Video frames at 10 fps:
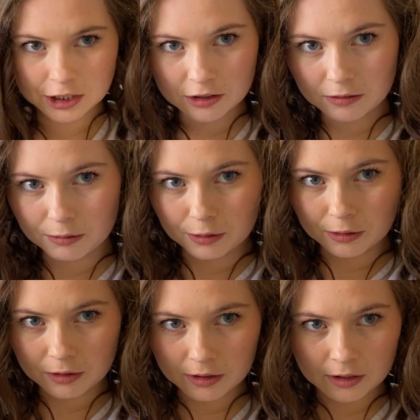it
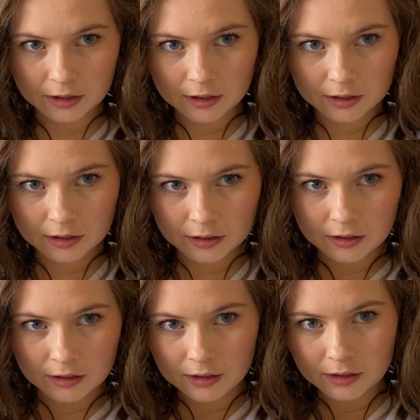through
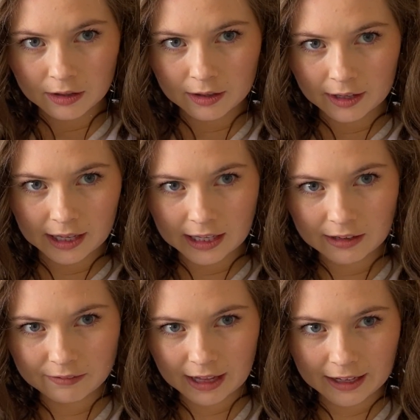and
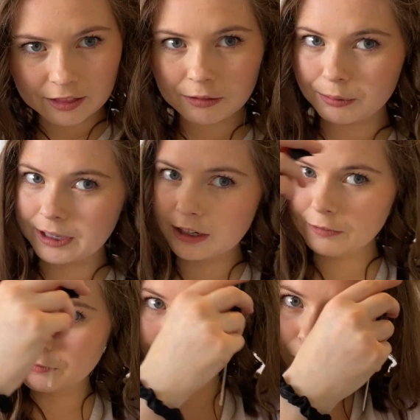give like 3 to
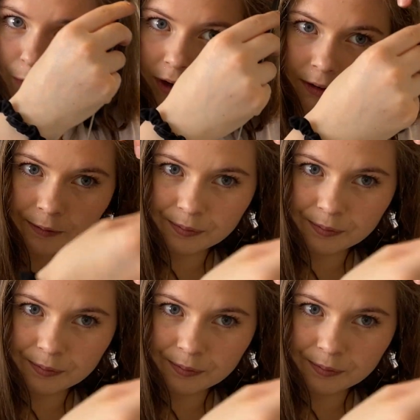4.